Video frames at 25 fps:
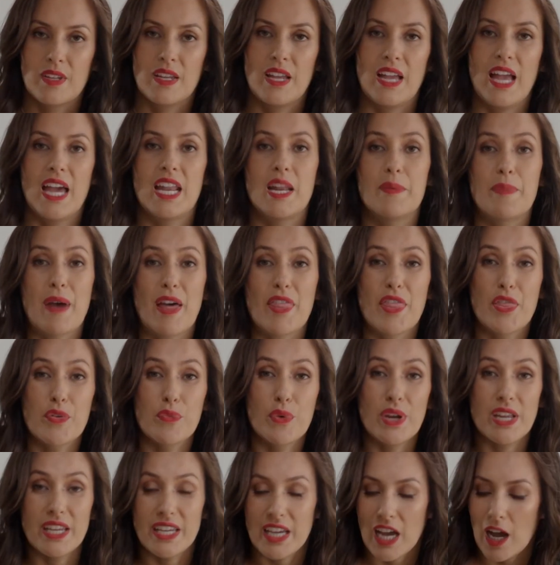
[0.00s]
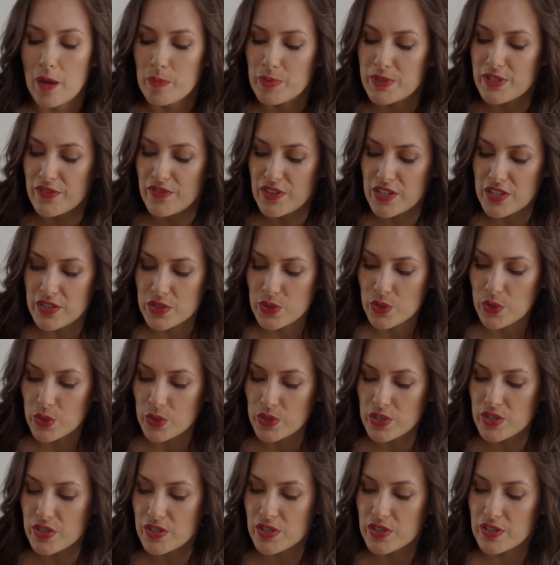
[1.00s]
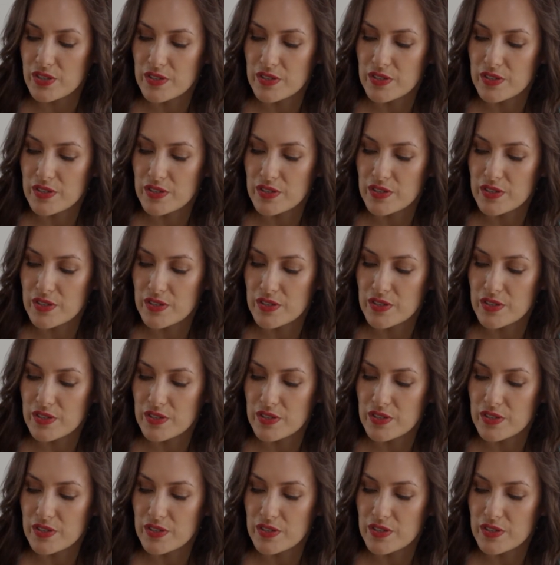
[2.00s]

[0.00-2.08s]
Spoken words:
And about 3 cups of the sauce.